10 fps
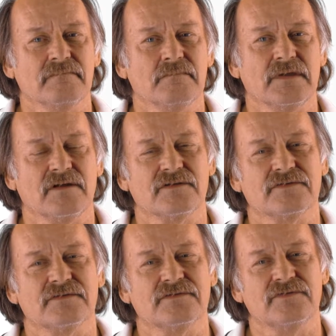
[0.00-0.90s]
because
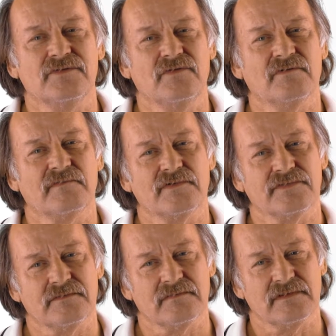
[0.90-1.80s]
it is a
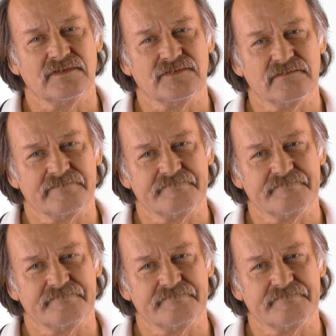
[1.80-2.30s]
university religion.